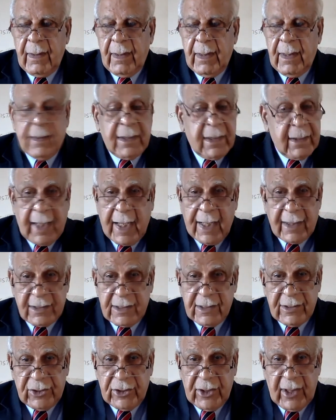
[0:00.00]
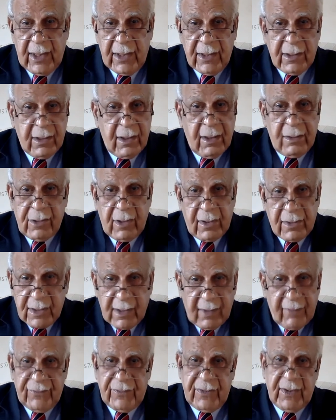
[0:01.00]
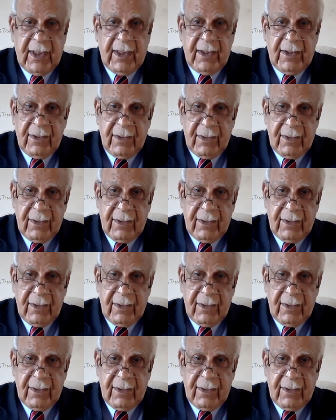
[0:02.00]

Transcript: And taxes change, the reserves change.